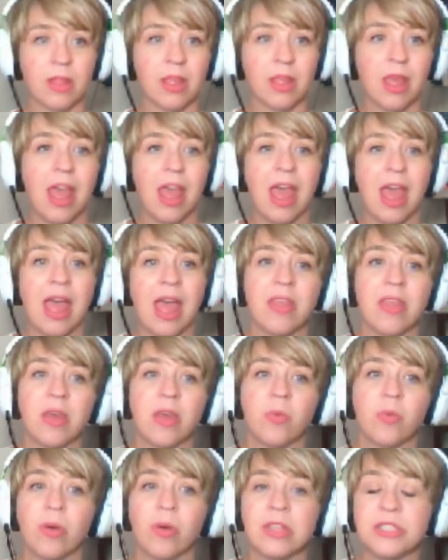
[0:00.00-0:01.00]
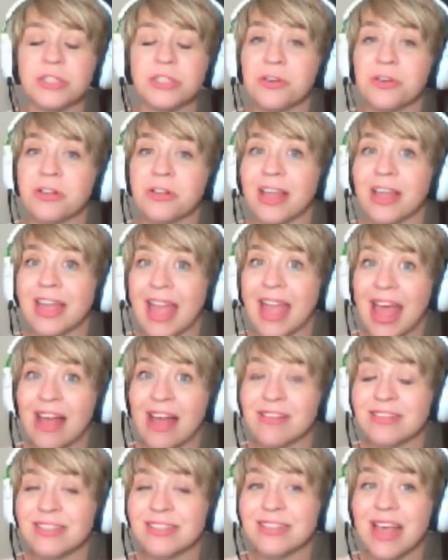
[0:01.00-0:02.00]
And then once you click
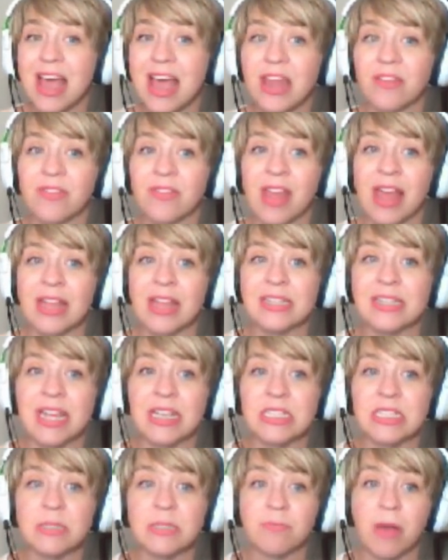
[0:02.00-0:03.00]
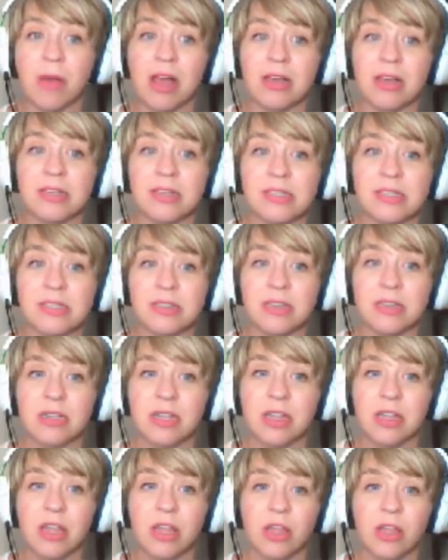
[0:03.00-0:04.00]
outside of that text box,
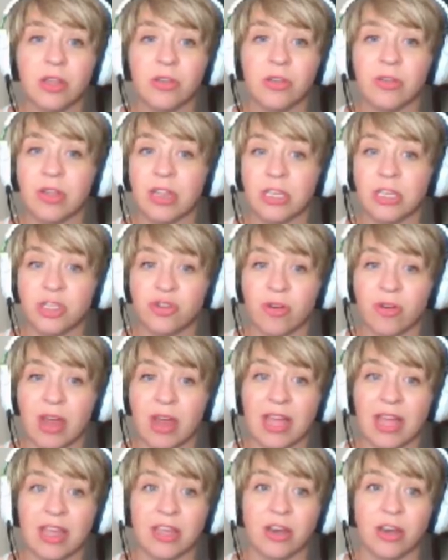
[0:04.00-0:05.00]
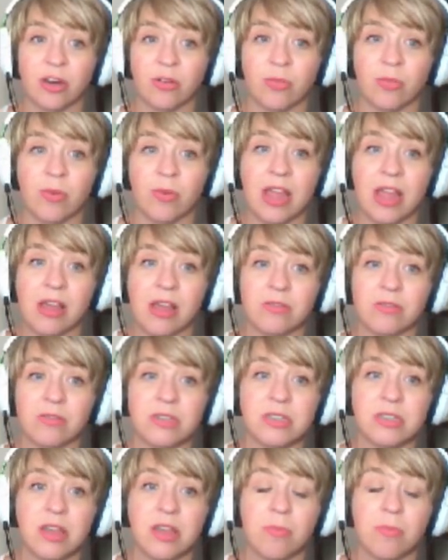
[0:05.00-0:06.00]
you can drag it around,
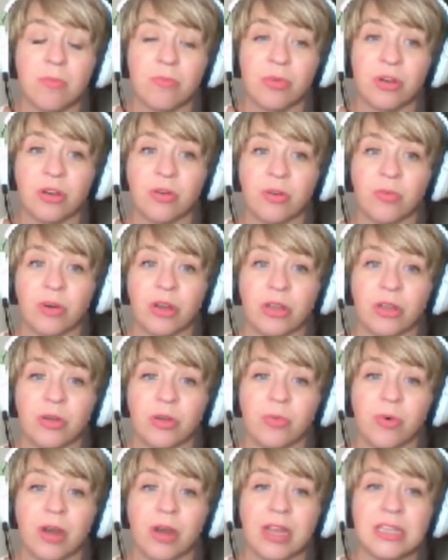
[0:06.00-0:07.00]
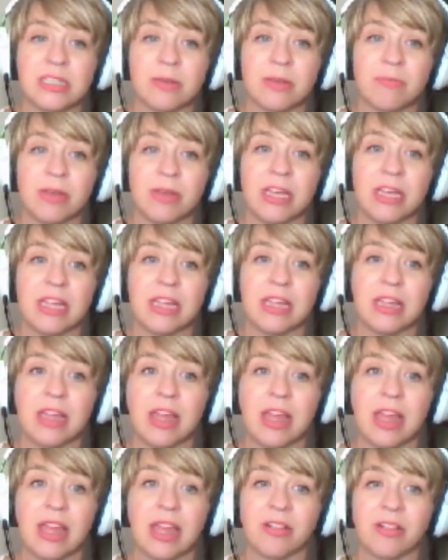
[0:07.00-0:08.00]
put it where you want it to be,
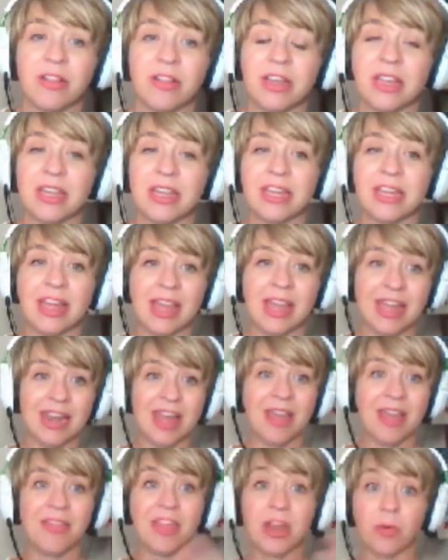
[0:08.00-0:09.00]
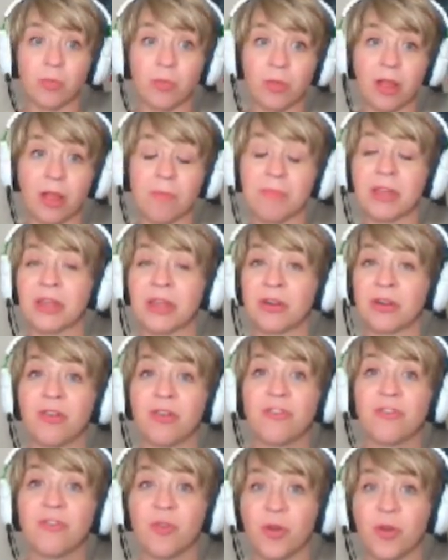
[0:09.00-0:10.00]
click again, and then it will appear for
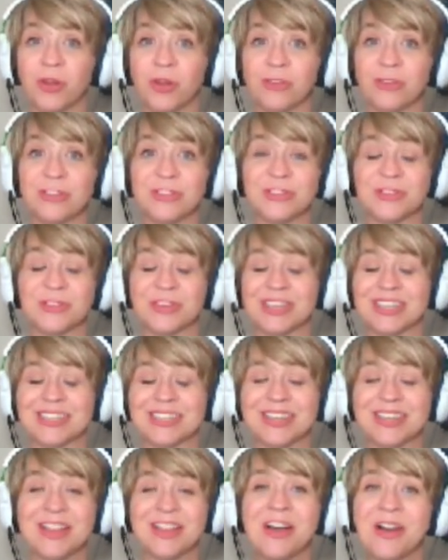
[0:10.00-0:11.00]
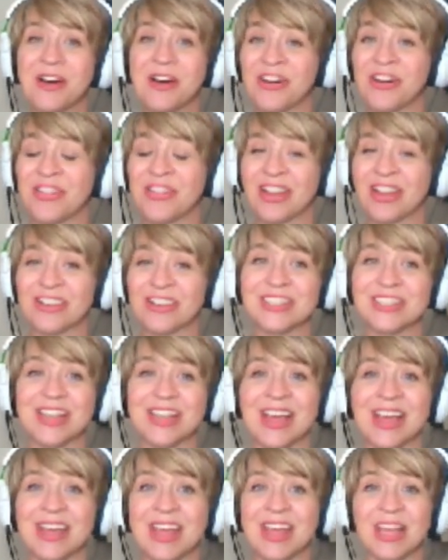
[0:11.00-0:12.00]
your student on their side
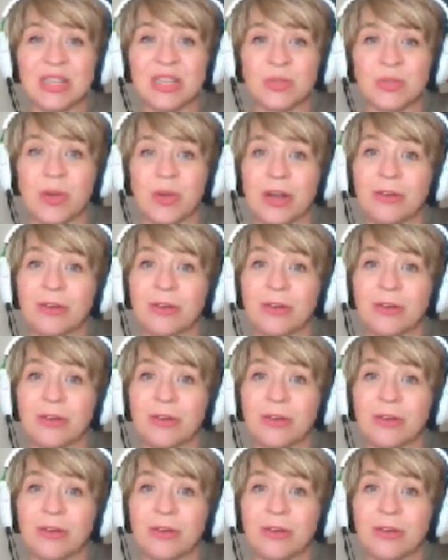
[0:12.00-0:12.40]
as well.